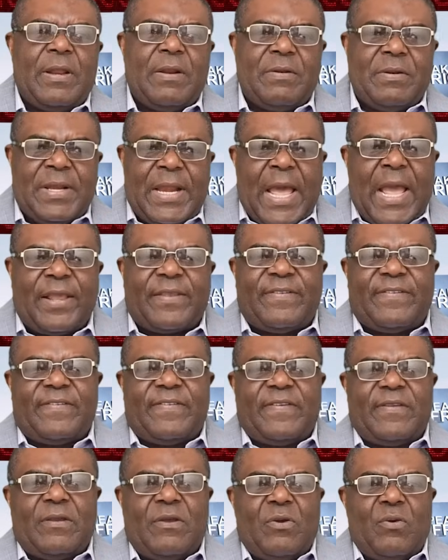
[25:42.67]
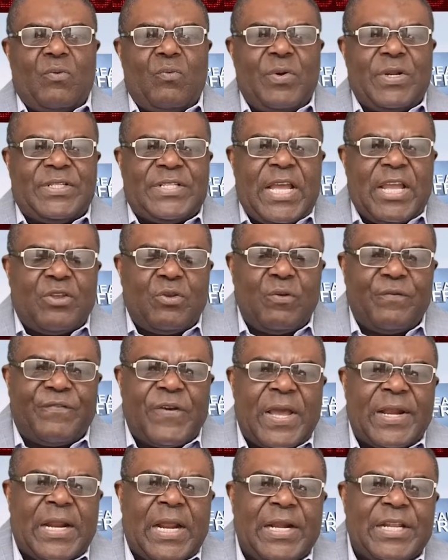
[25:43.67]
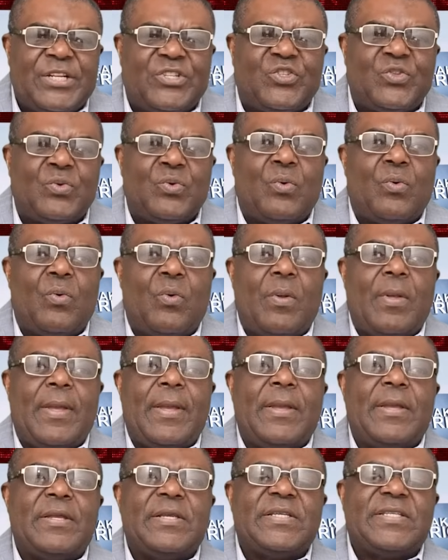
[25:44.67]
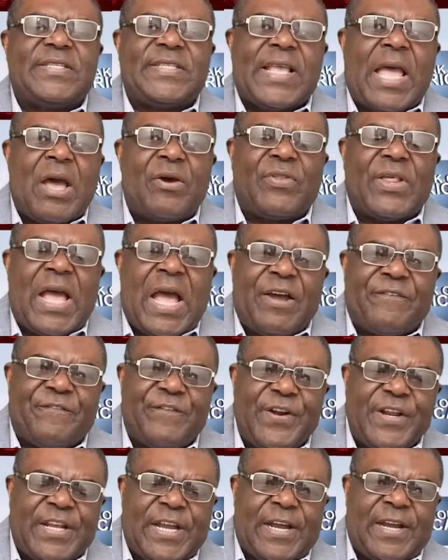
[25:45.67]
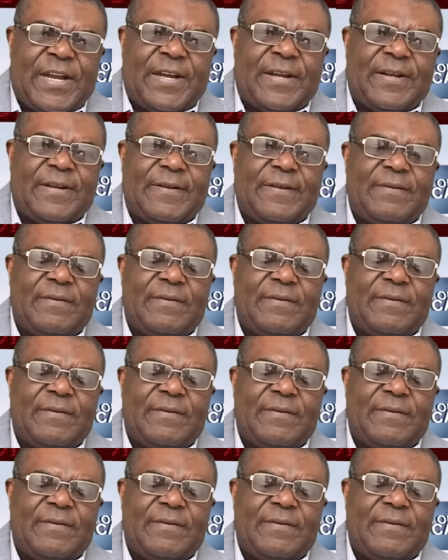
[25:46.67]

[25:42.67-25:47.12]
Next, we take you finally to South Africa.